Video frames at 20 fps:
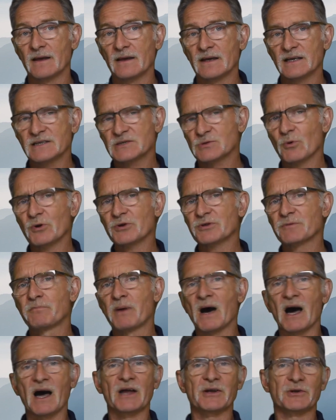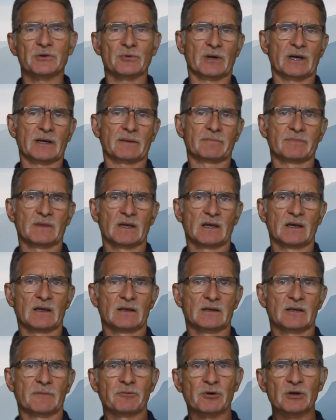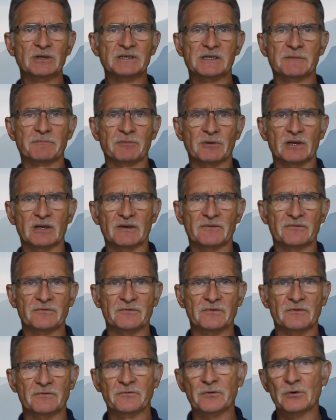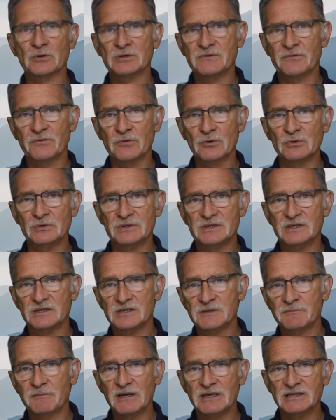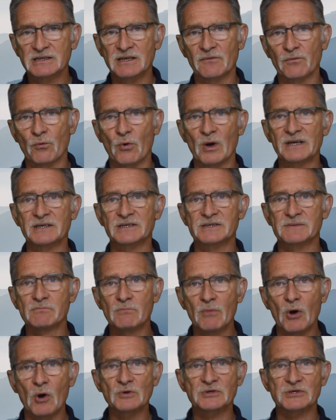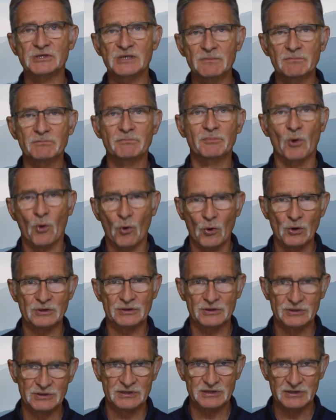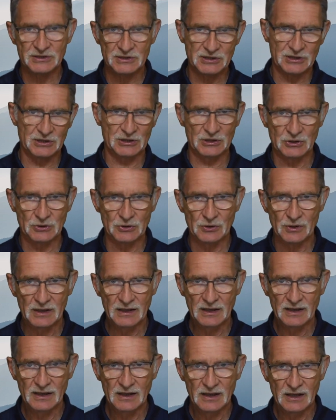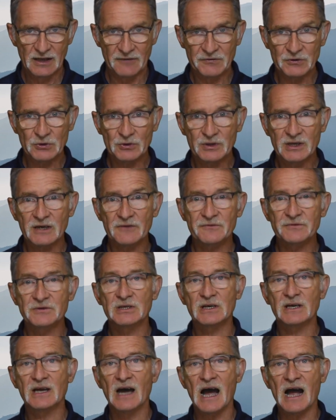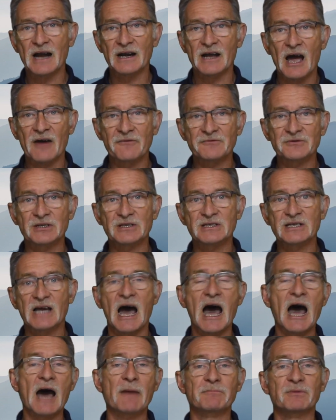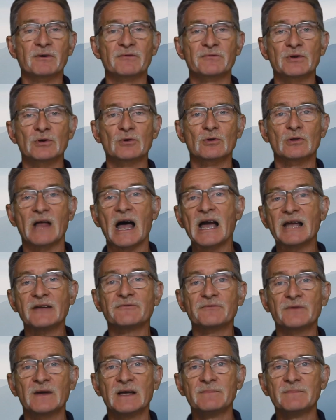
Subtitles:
It's worth pondering. The principle of first fruits speaks of what is most important to you. If you give to God off the top of your life,